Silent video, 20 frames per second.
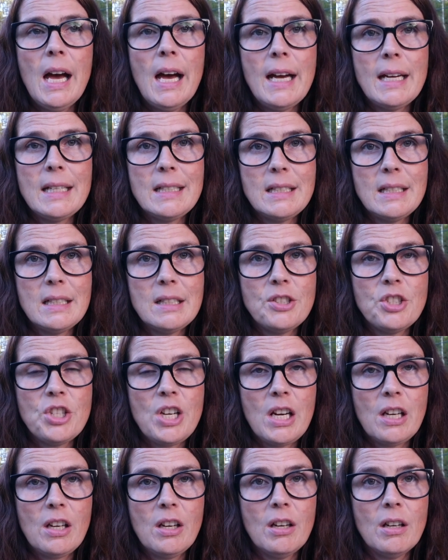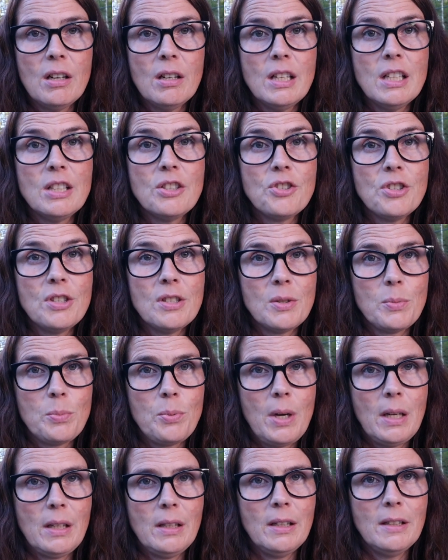I did check her and she is
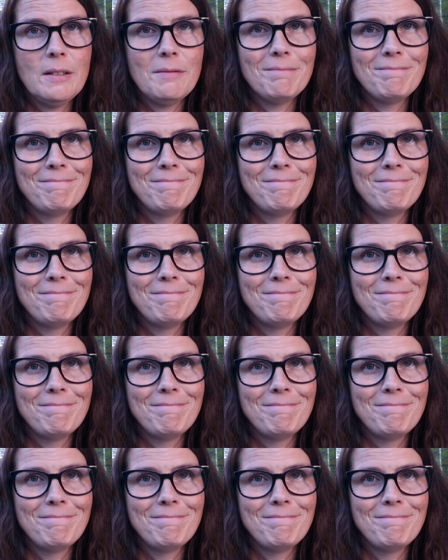pregnant.